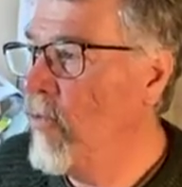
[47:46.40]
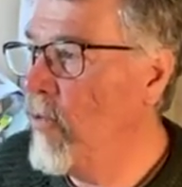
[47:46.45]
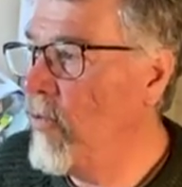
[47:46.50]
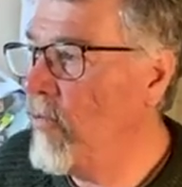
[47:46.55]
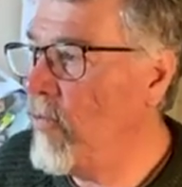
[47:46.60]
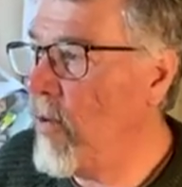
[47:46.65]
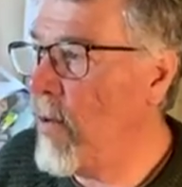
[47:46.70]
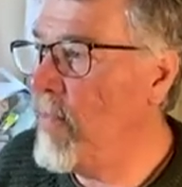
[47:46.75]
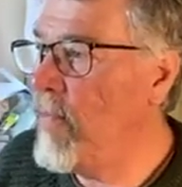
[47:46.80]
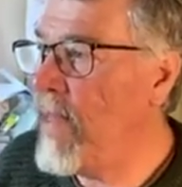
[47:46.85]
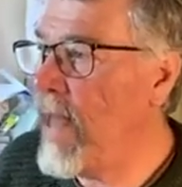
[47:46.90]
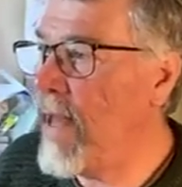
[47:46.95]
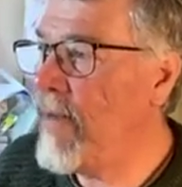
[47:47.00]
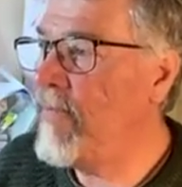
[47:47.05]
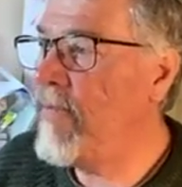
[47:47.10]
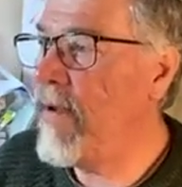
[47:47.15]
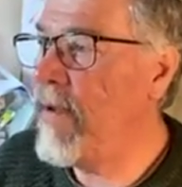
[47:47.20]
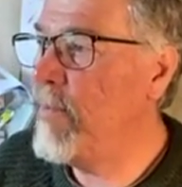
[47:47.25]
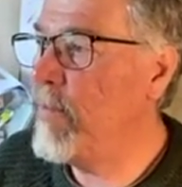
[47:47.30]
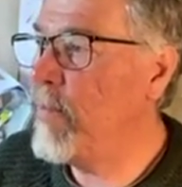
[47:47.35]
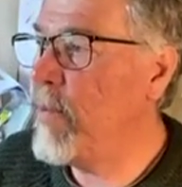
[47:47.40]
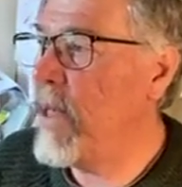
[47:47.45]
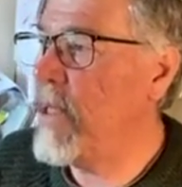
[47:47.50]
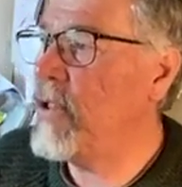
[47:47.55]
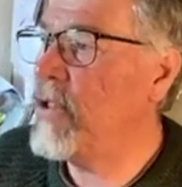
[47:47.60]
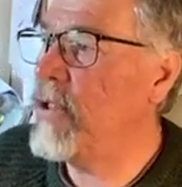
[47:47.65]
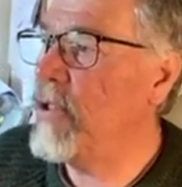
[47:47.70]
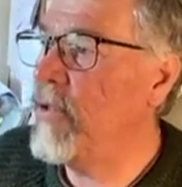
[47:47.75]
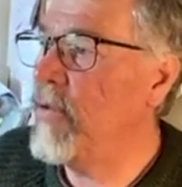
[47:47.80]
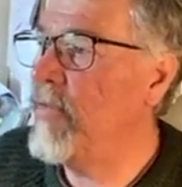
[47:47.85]
For from that
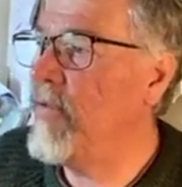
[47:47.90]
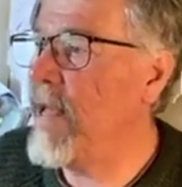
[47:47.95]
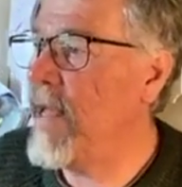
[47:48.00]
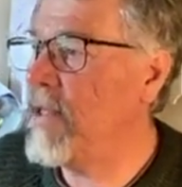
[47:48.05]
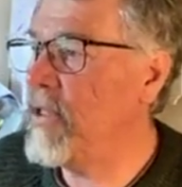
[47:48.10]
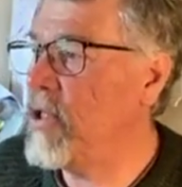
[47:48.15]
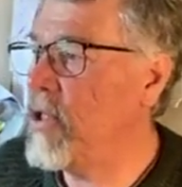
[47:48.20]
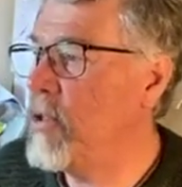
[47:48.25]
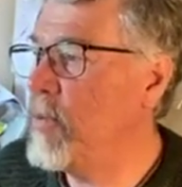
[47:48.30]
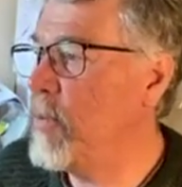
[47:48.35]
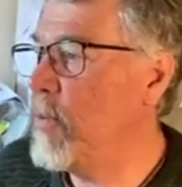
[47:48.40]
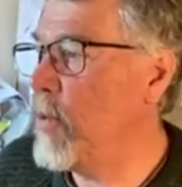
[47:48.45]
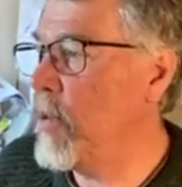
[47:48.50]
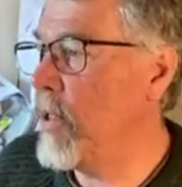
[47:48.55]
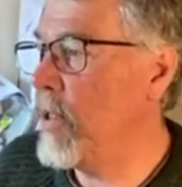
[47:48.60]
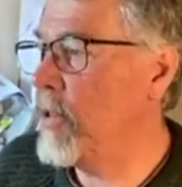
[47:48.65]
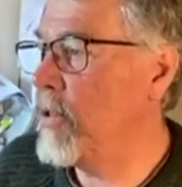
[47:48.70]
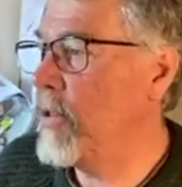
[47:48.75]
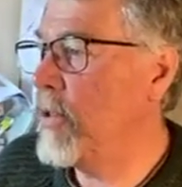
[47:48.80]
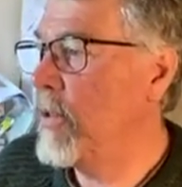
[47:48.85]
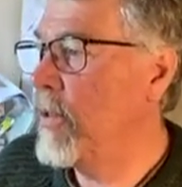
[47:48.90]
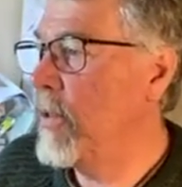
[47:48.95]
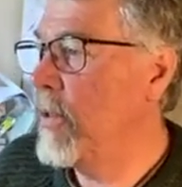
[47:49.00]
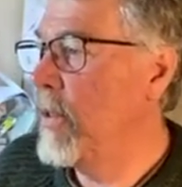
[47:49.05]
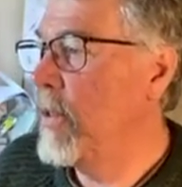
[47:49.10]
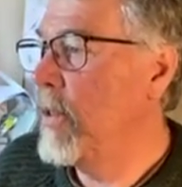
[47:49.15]
vibrational vantage point,